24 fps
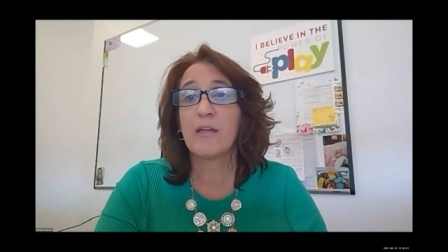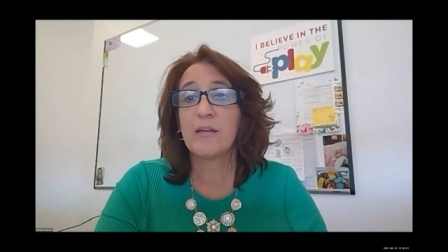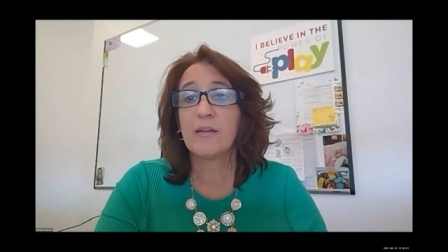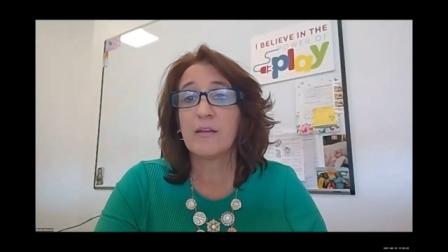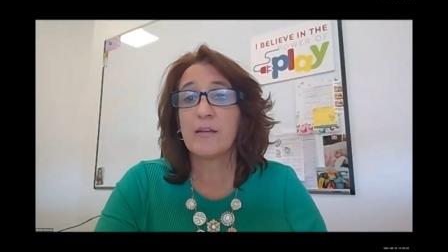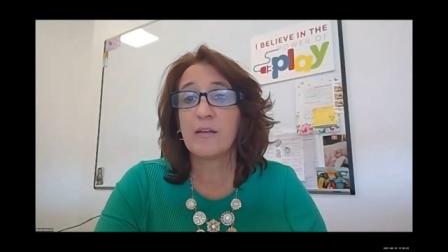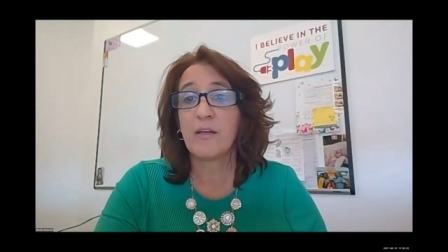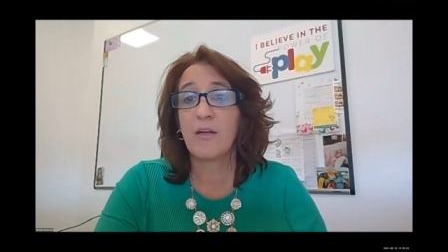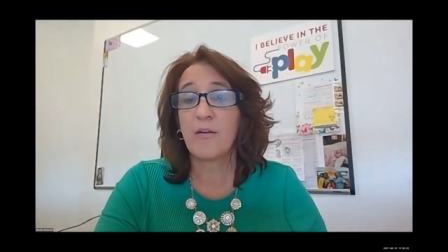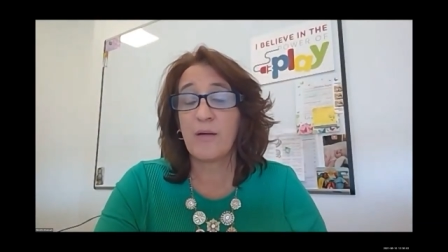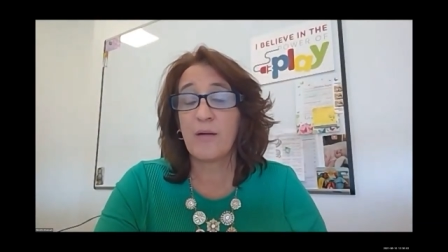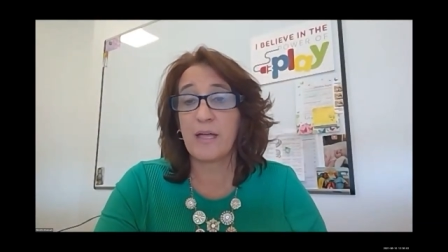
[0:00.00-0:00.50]

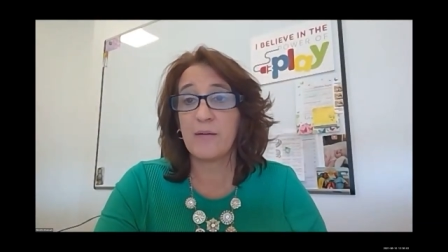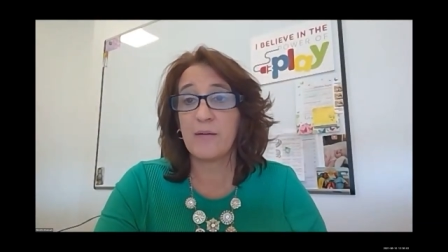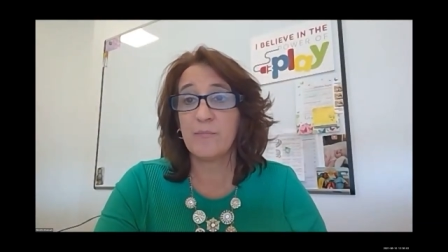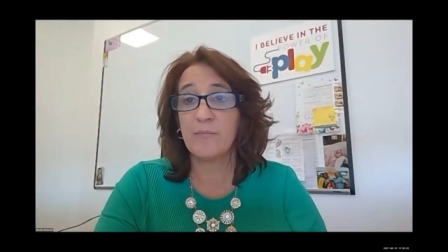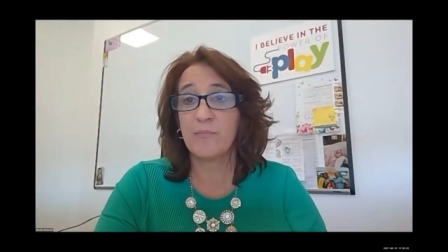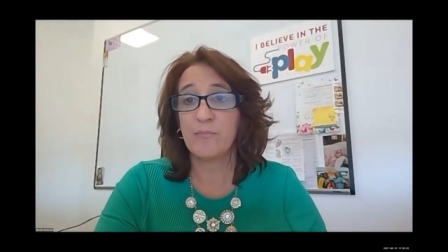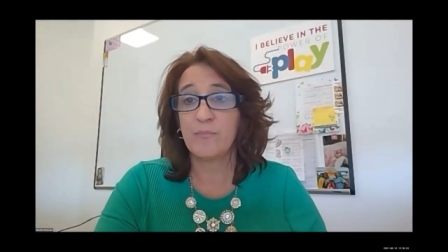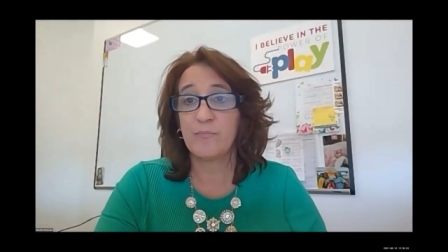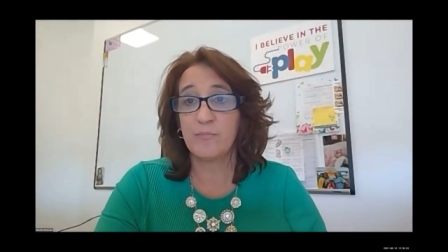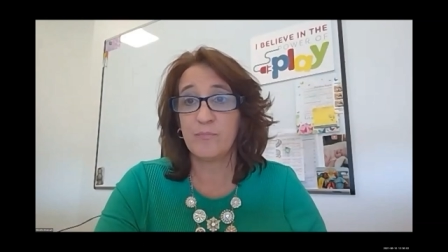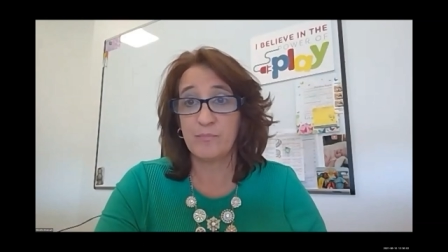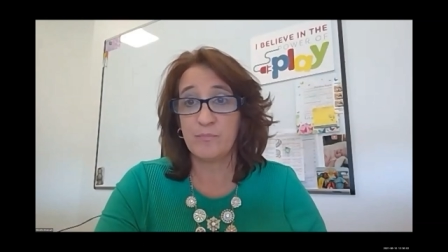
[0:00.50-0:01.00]
of the
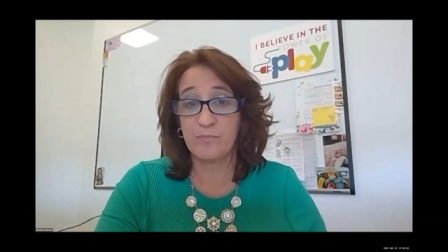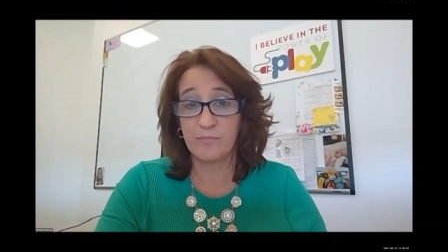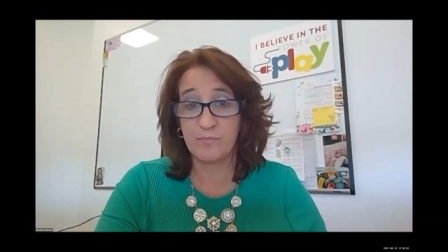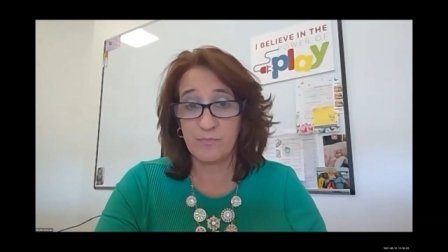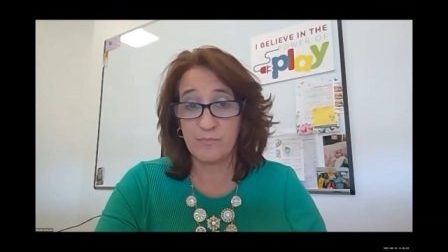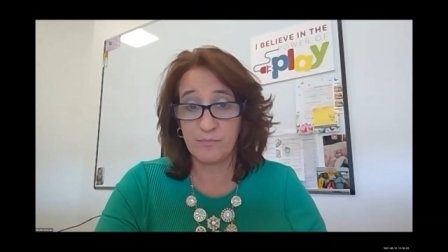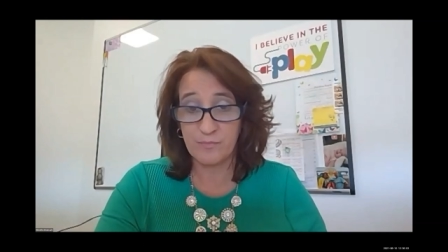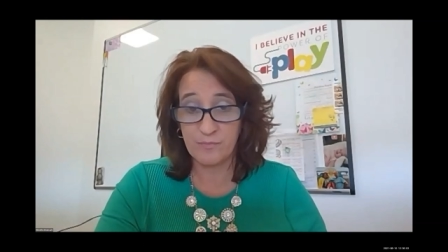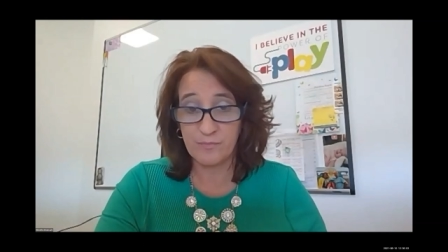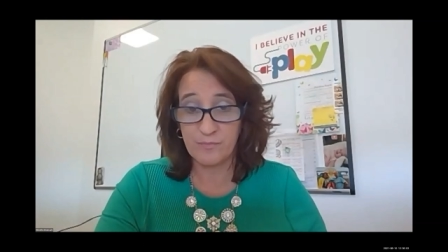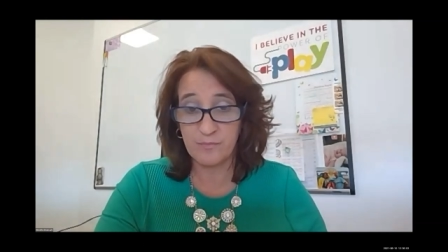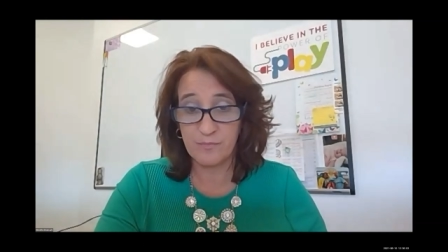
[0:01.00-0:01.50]

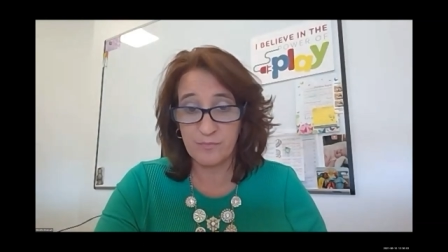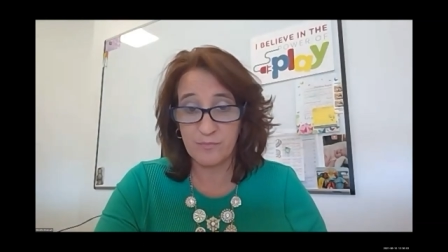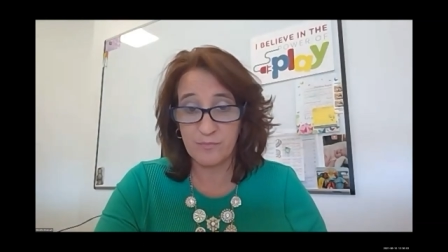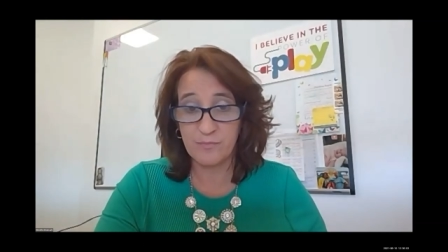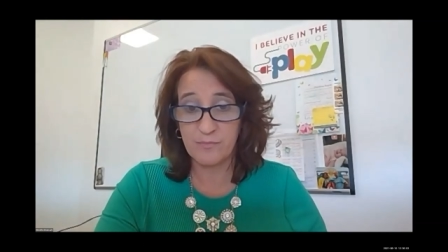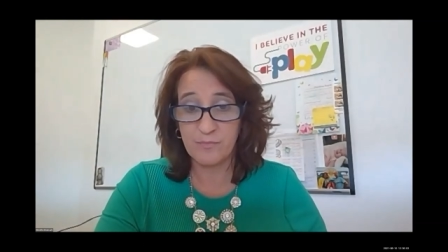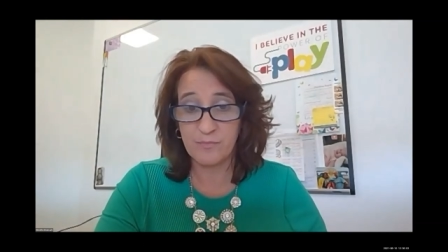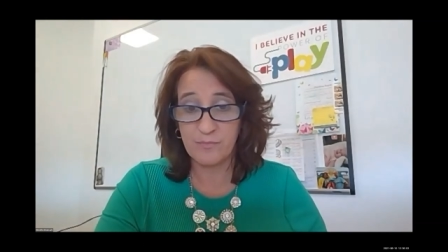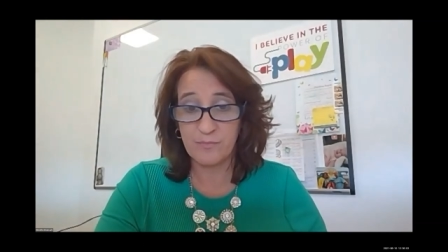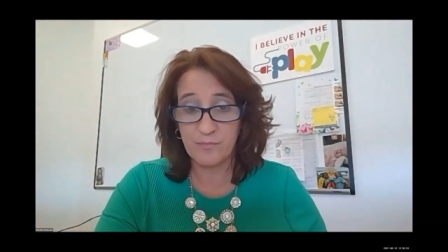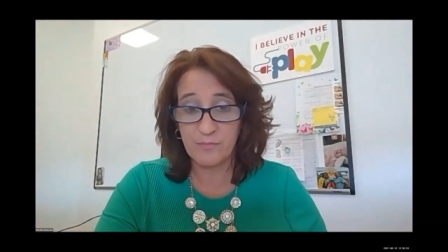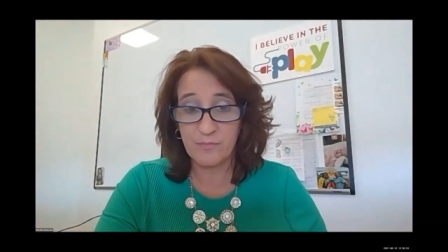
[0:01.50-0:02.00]
Zoom
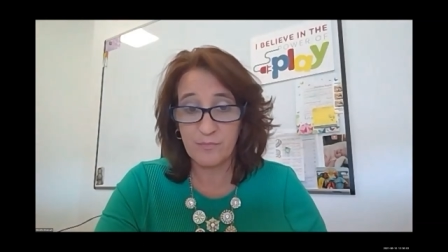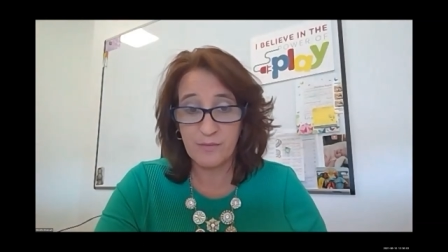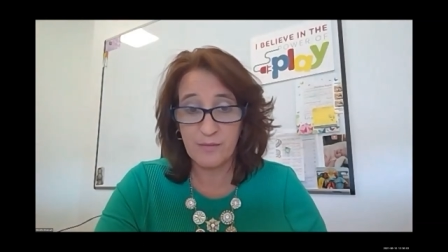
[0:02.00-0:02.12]
window.